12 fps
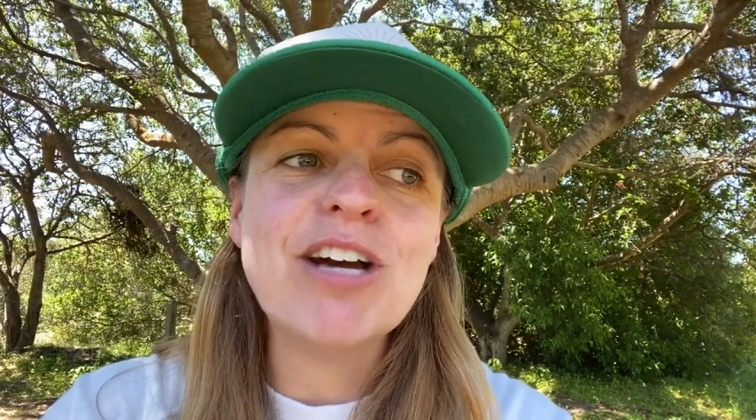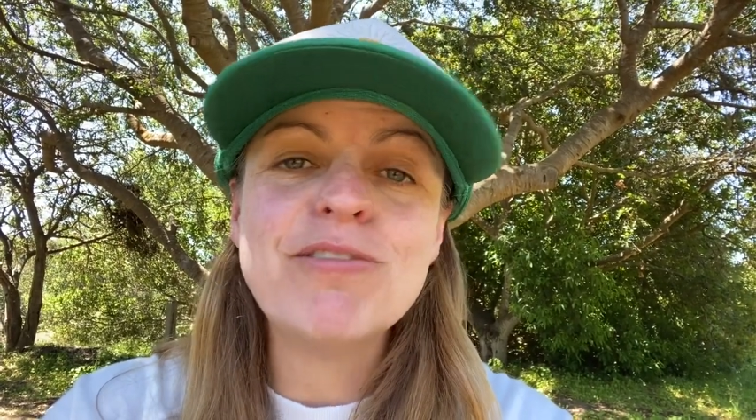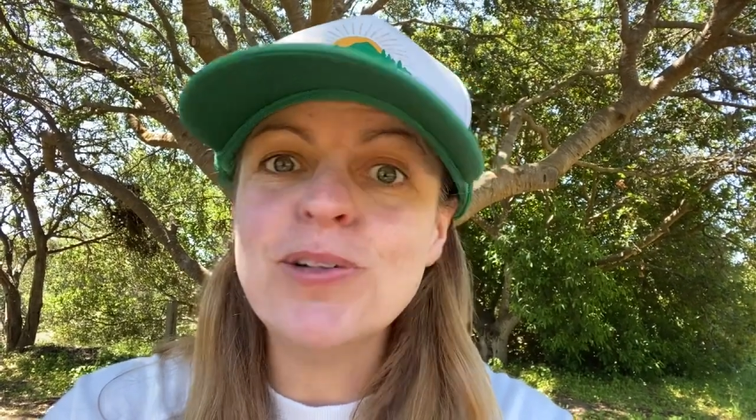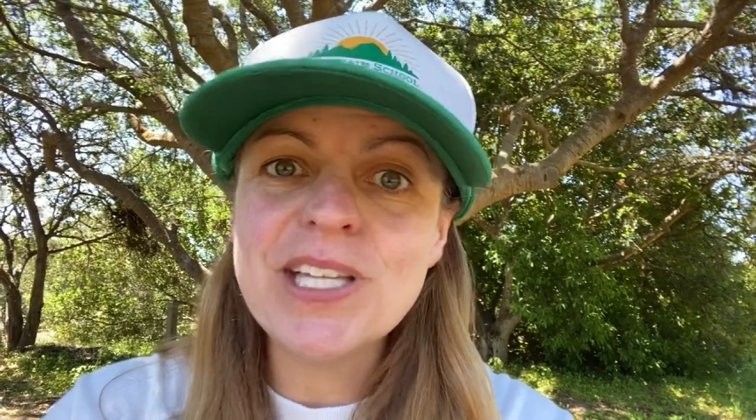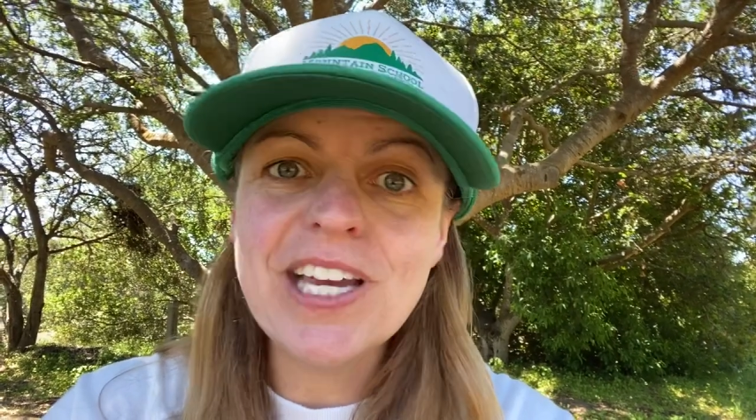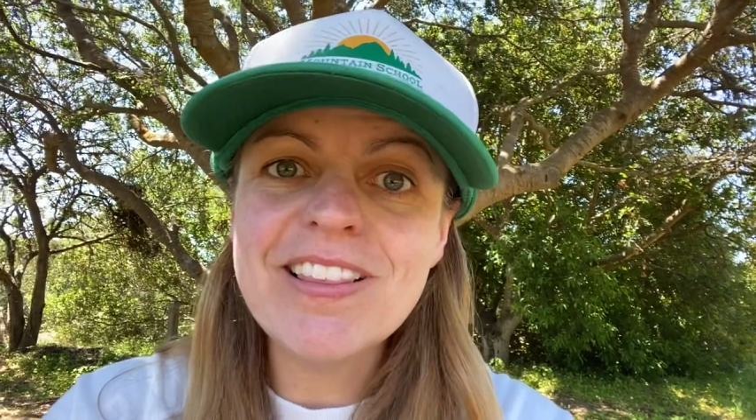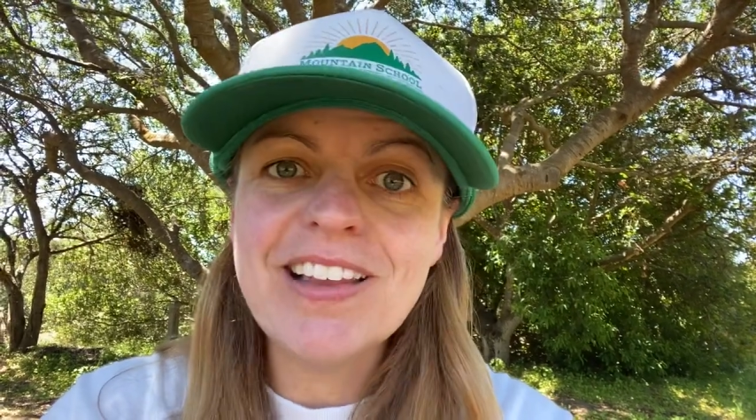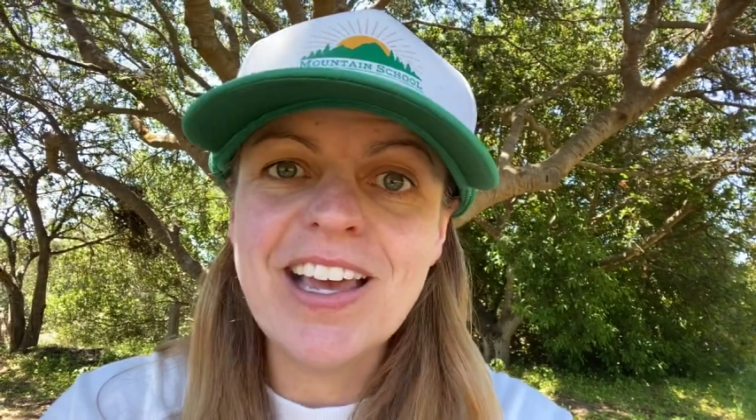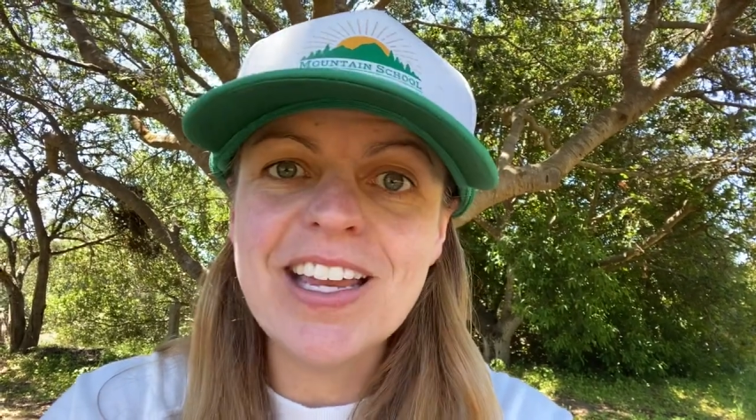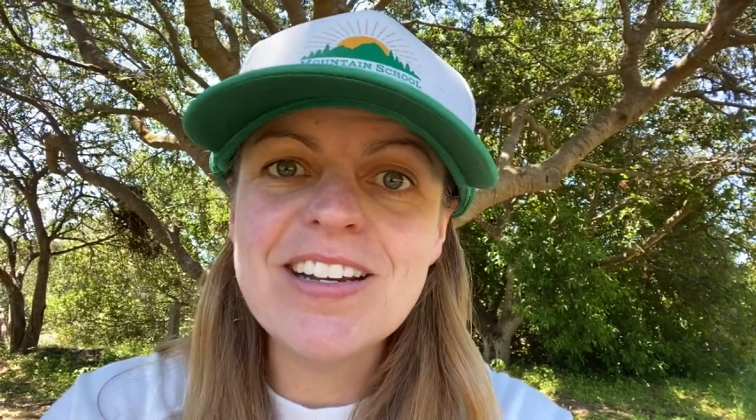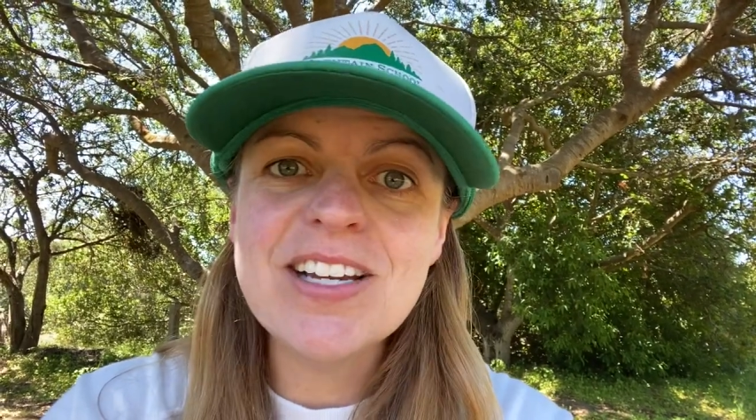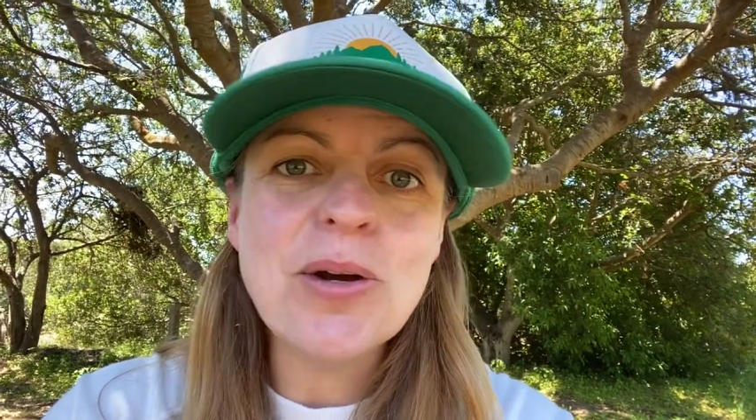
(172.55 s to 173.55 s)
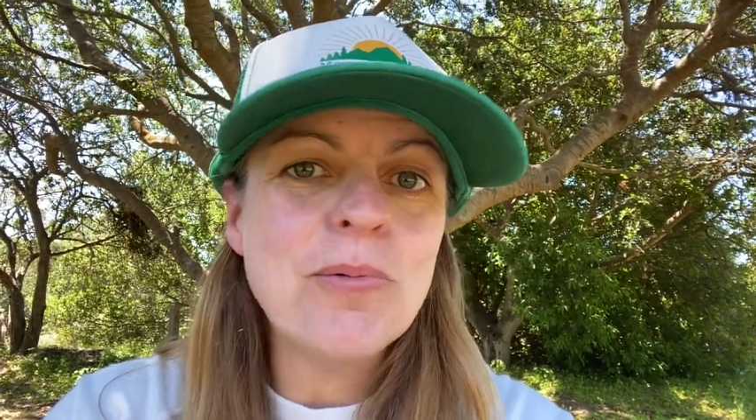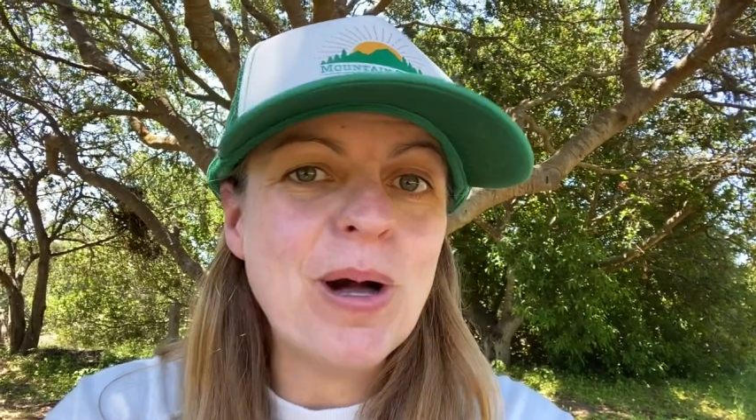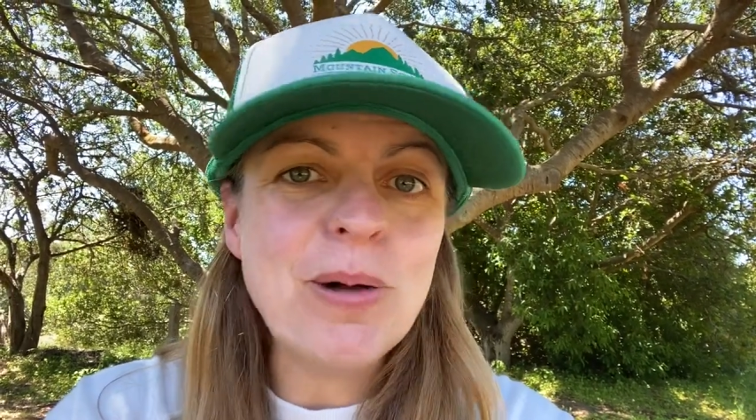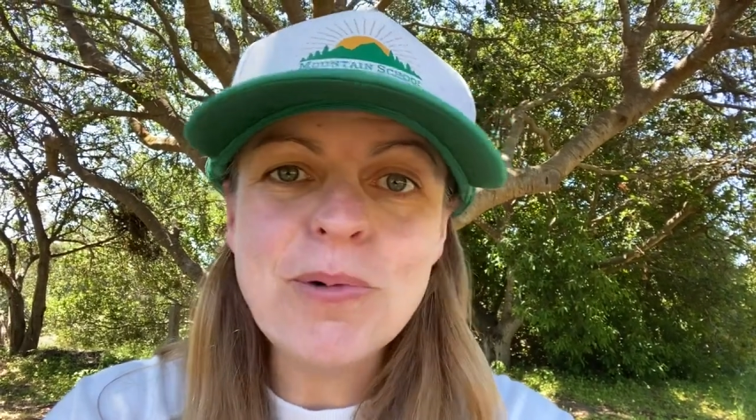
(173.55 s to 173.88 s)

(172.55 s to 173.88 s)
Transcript: fully online while